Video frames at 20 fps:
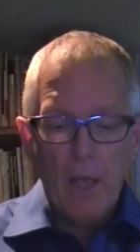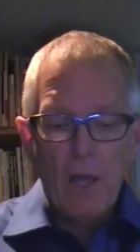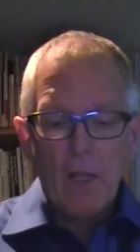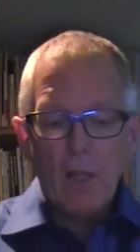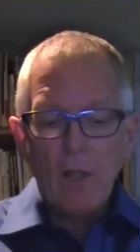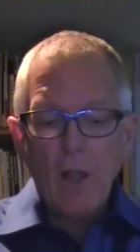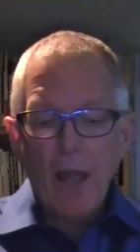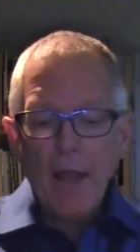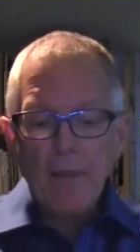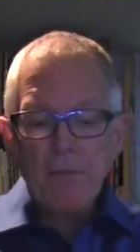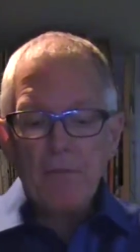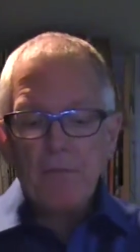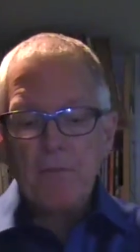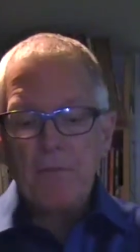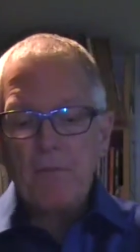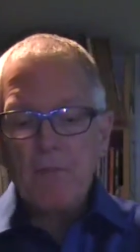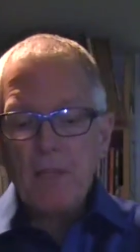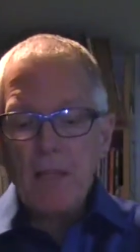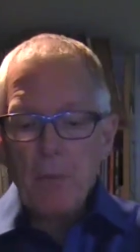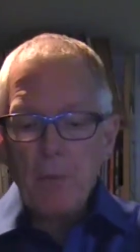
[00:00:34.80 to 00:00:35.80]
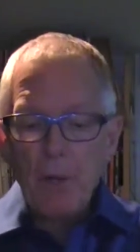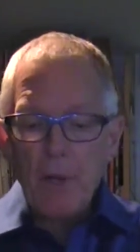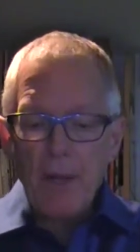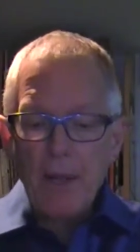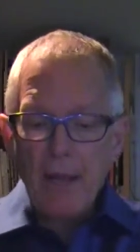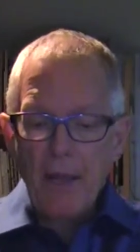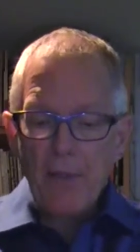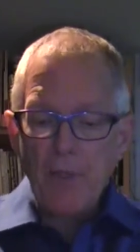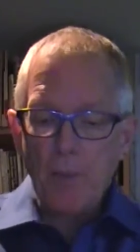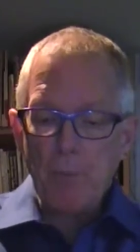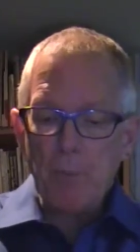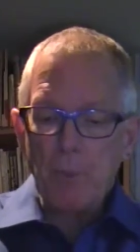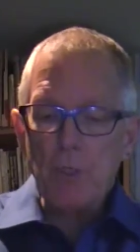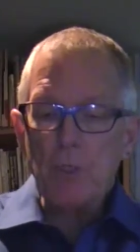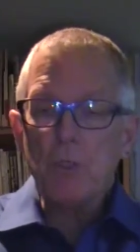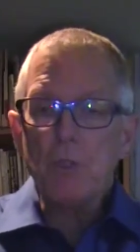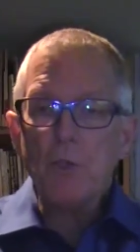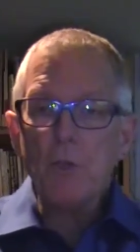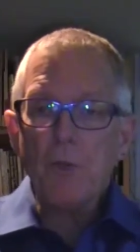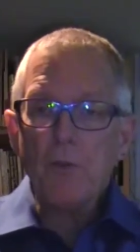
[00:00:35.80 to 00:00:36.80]
Life, liberty, and the
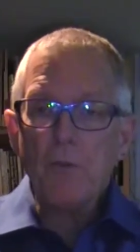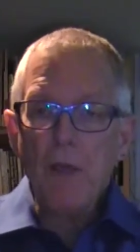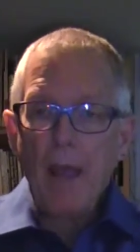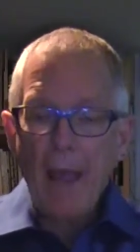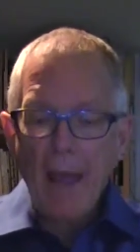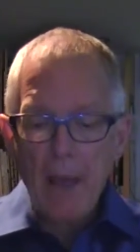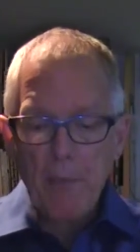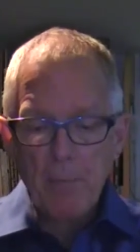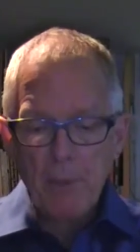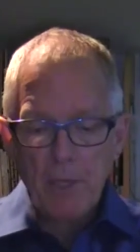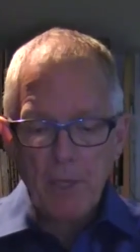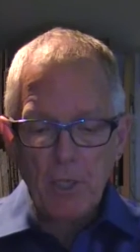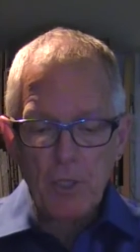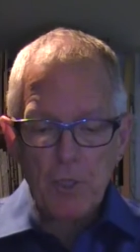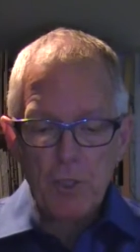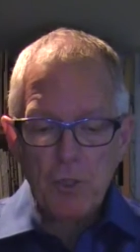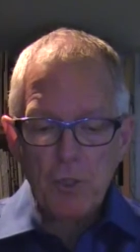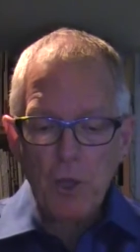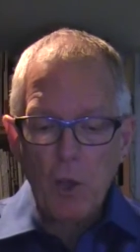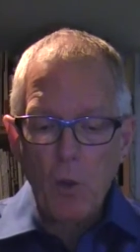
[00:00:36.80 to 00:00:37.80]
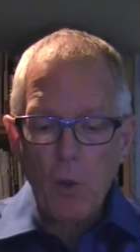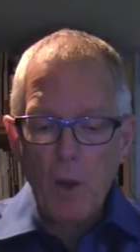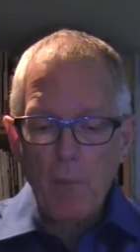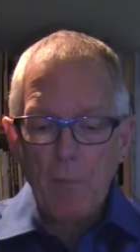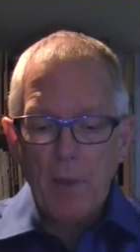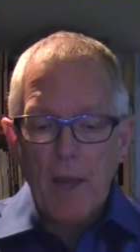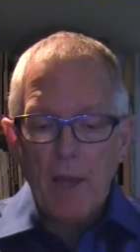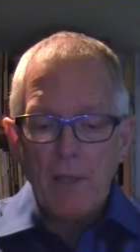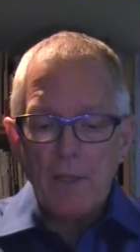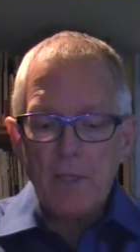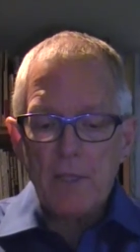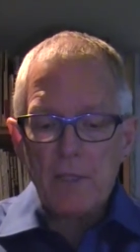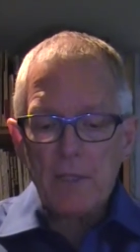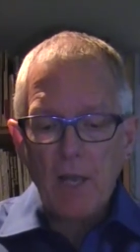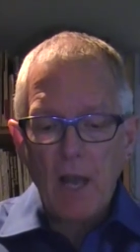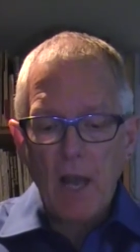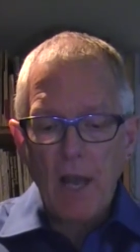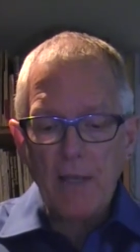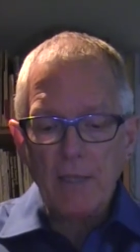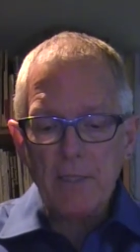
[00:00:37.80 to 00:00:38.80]
pursuit of happiness show up
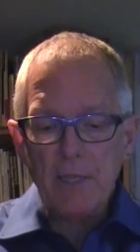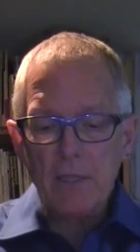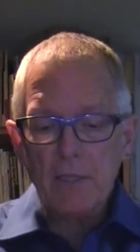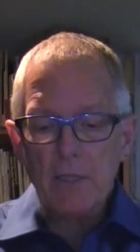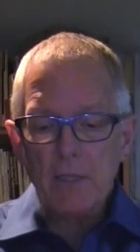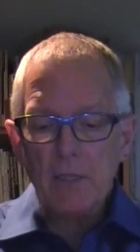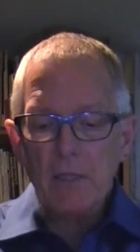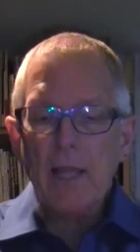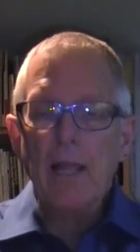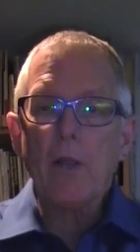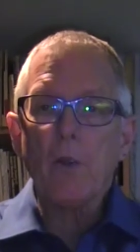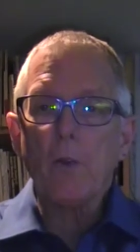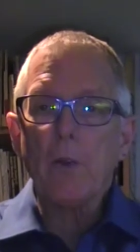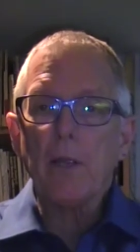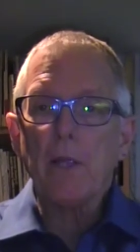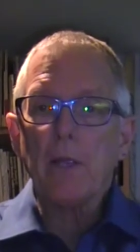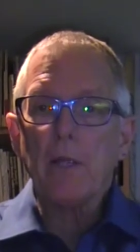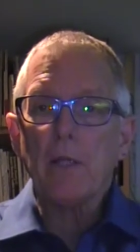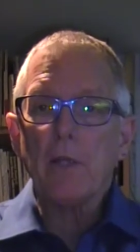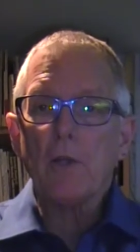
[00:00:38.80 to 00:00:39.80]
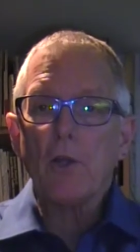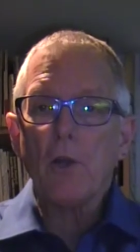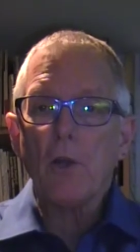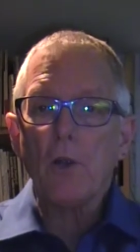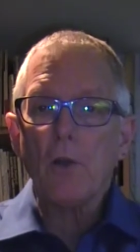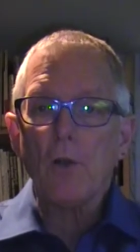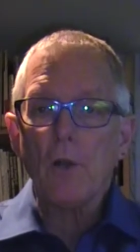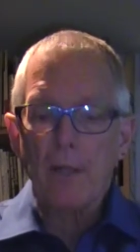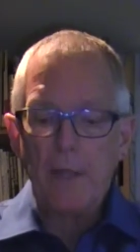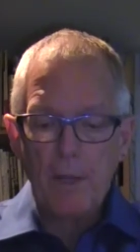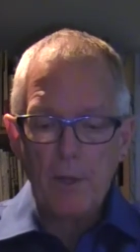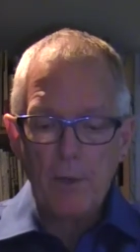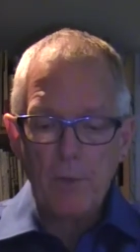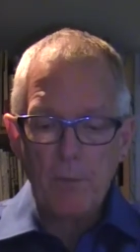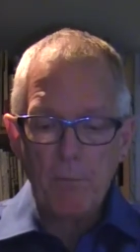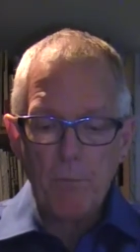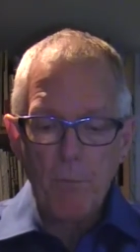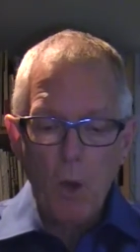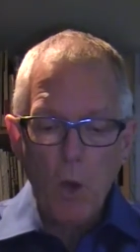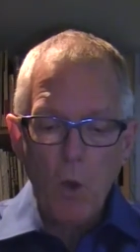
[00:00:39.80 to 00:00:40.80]
disguised as Larry, Curly, and
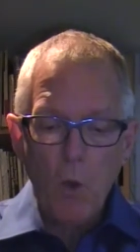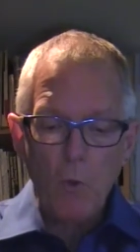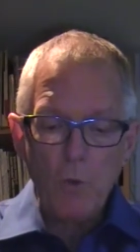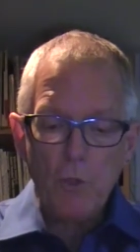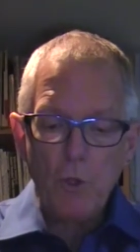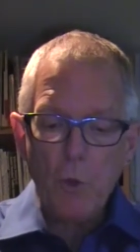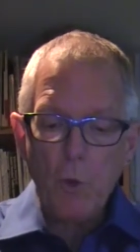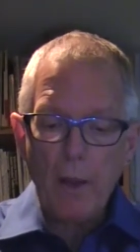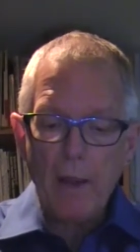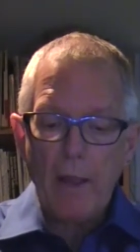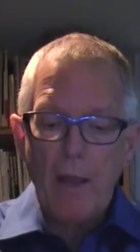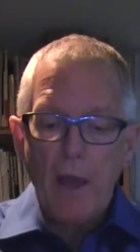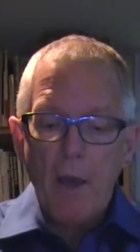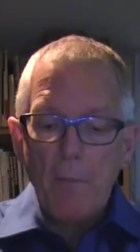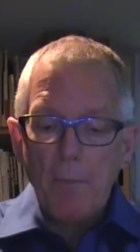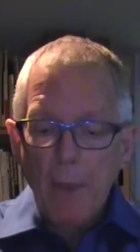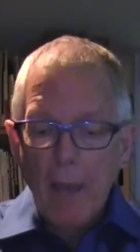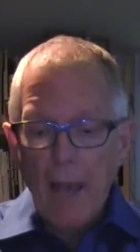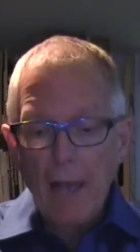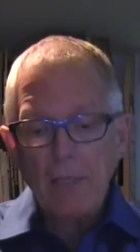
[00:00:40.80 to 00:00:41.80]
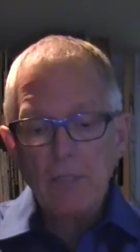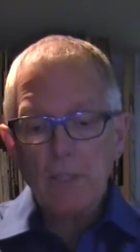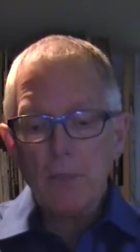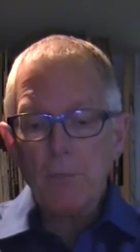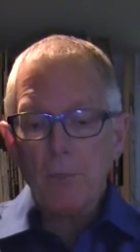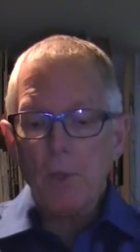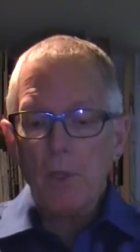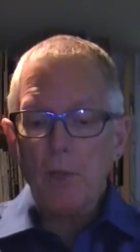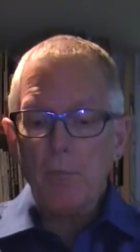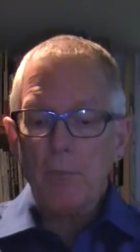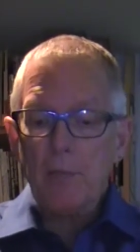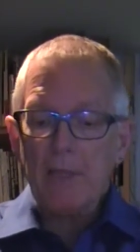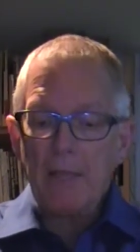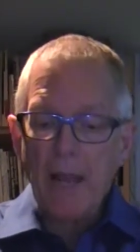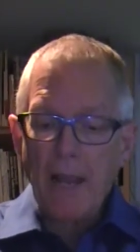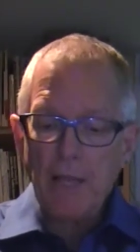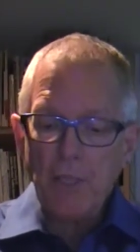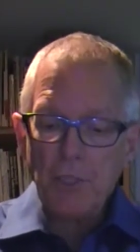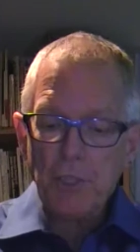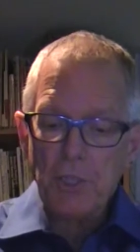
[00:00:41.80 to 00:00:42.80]
Moe doing passable
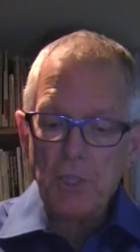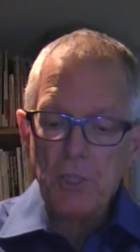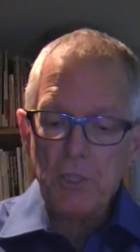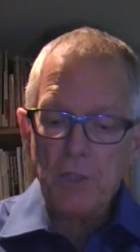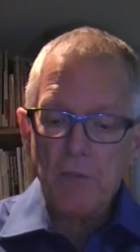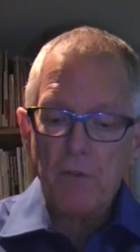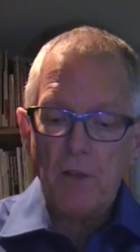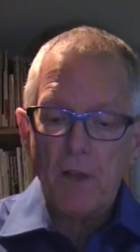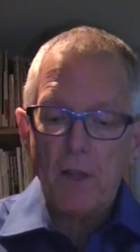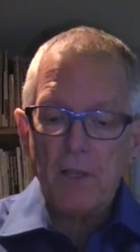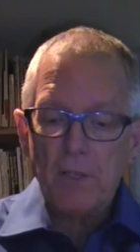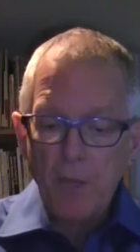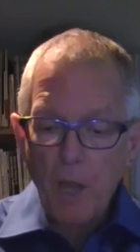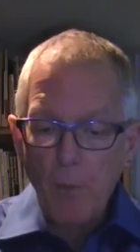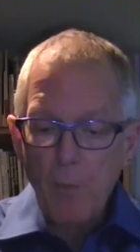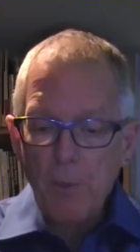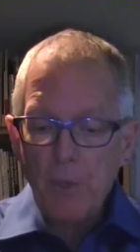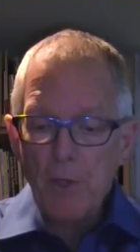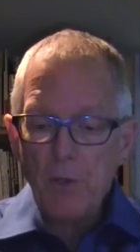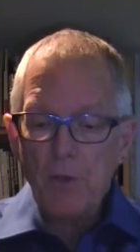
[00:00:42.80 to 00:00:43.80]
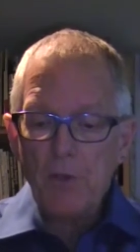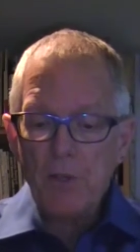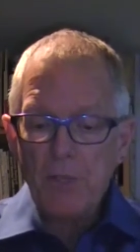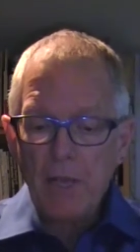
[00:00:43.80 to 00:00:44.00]
imitations of W.